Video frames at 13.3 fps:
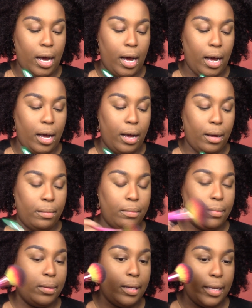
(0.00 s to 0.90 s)

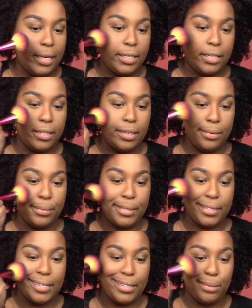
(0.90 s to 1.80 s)
It
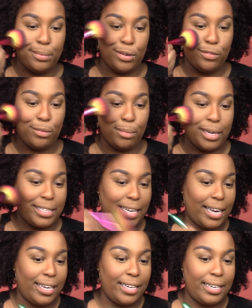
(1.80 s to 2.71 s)
was such a beautiful brush.
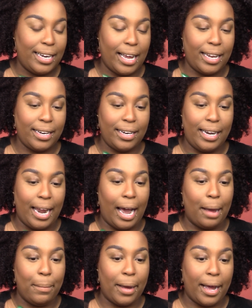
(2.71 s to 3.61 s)
I could
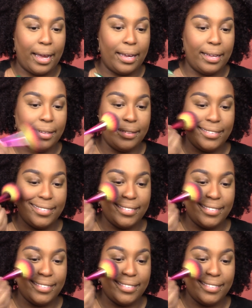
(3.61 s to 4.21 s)
not buy it.